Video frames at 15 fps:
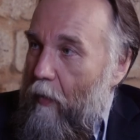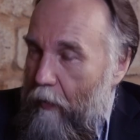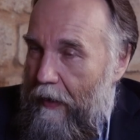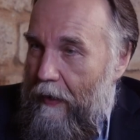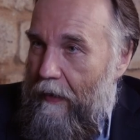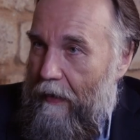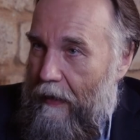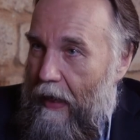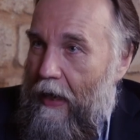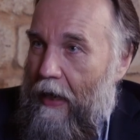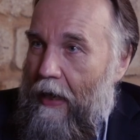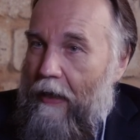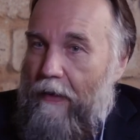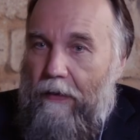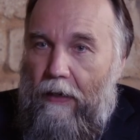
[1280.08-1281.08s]
we
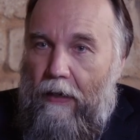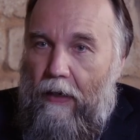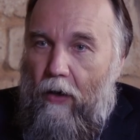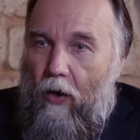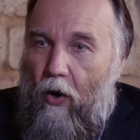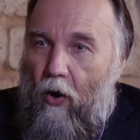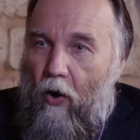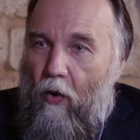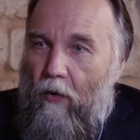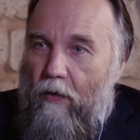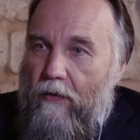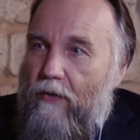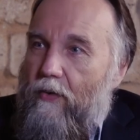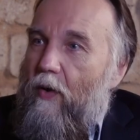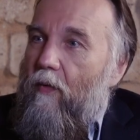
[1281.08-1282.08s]
are the
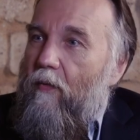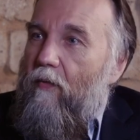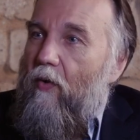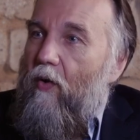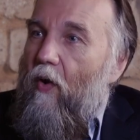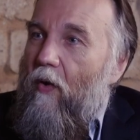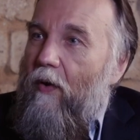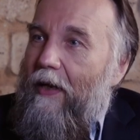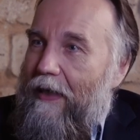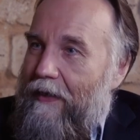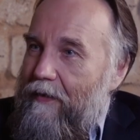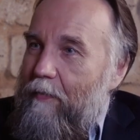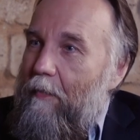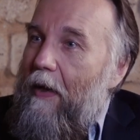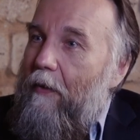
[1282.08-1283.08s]
hordes of Gog
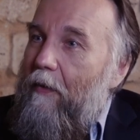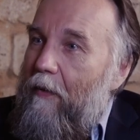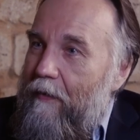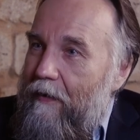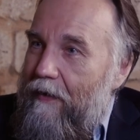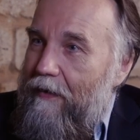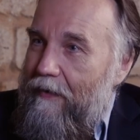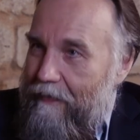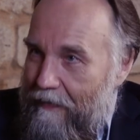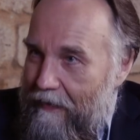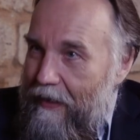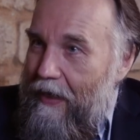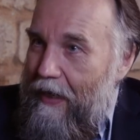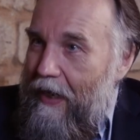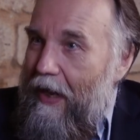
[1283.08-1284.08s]
and Magog,
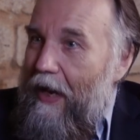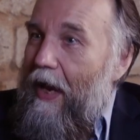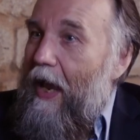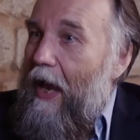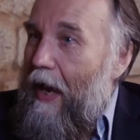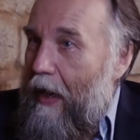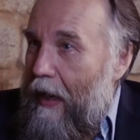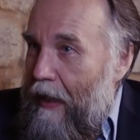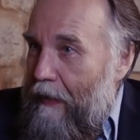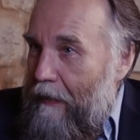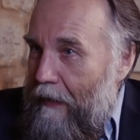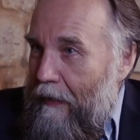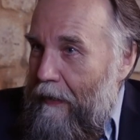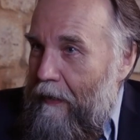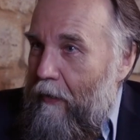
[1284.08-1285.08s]

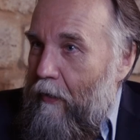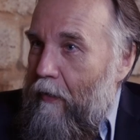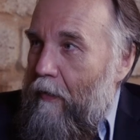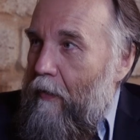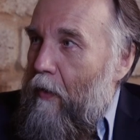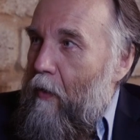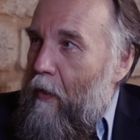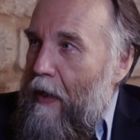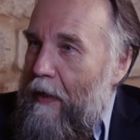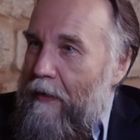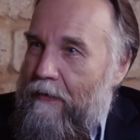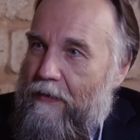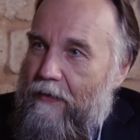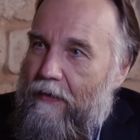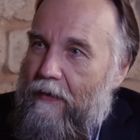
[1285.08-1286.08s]
mm-hmm.
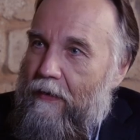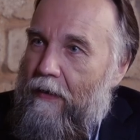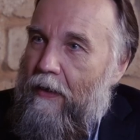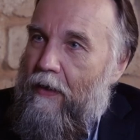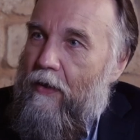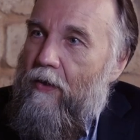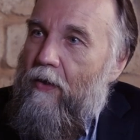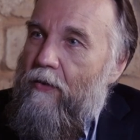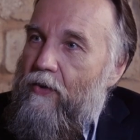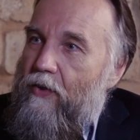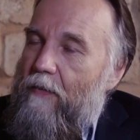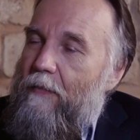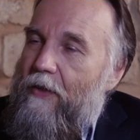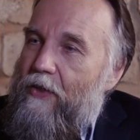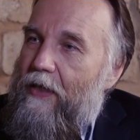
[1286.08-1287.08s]
and
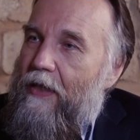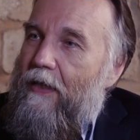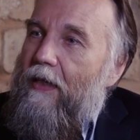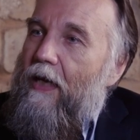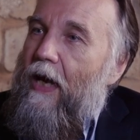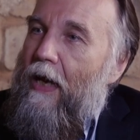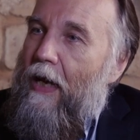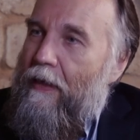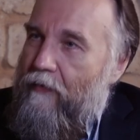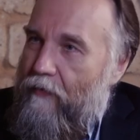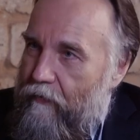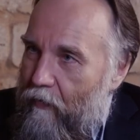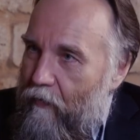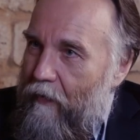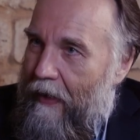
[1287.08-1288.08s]
Rosh, Meshech, and
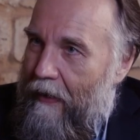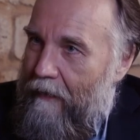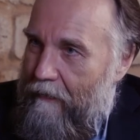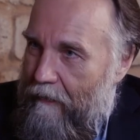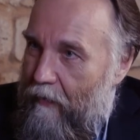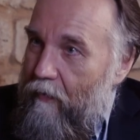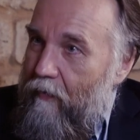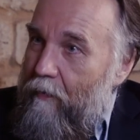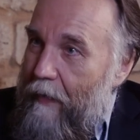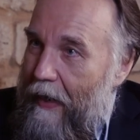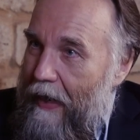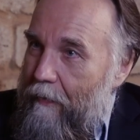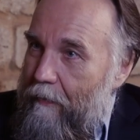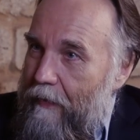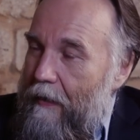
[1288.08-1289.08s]
Fuval of
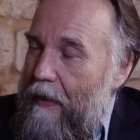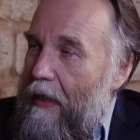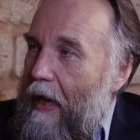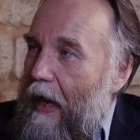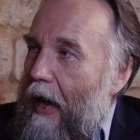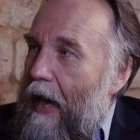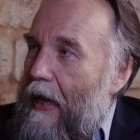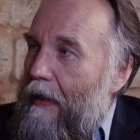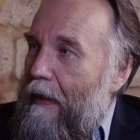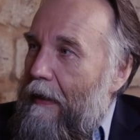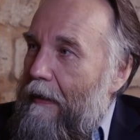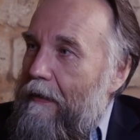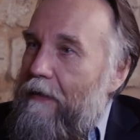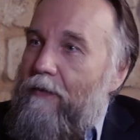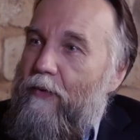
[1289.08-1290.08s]
Bible
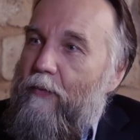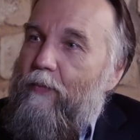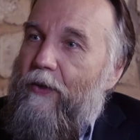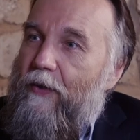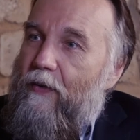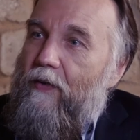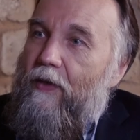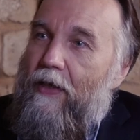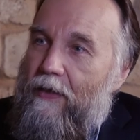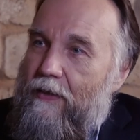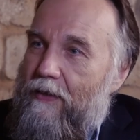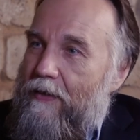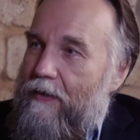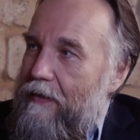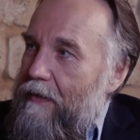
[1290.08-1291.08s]
are interpreted
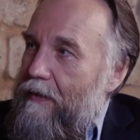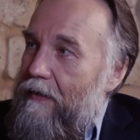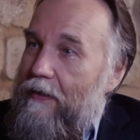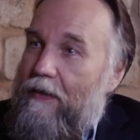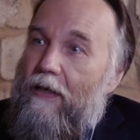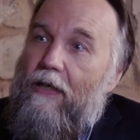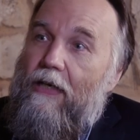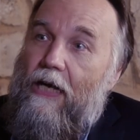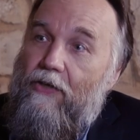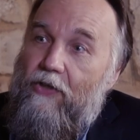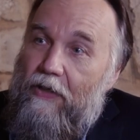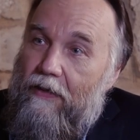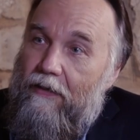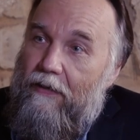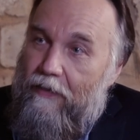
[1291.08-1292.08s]
as
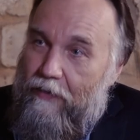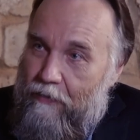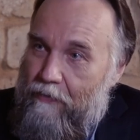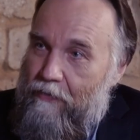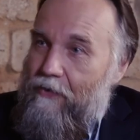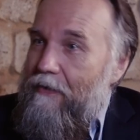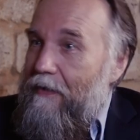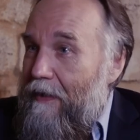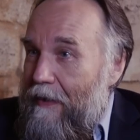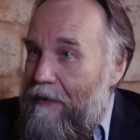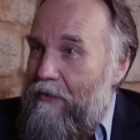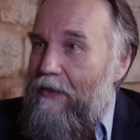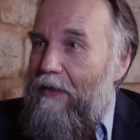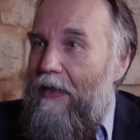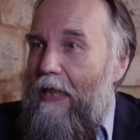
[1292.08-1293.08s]
Russia, Rosh,
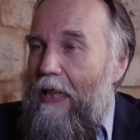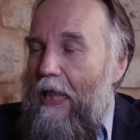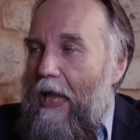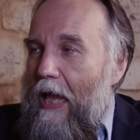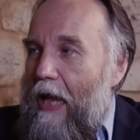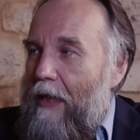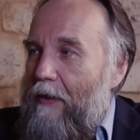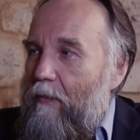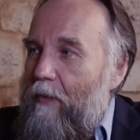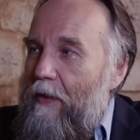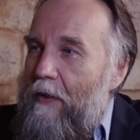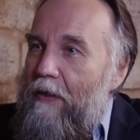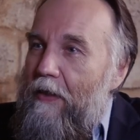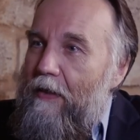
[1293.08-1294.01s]
Russia, and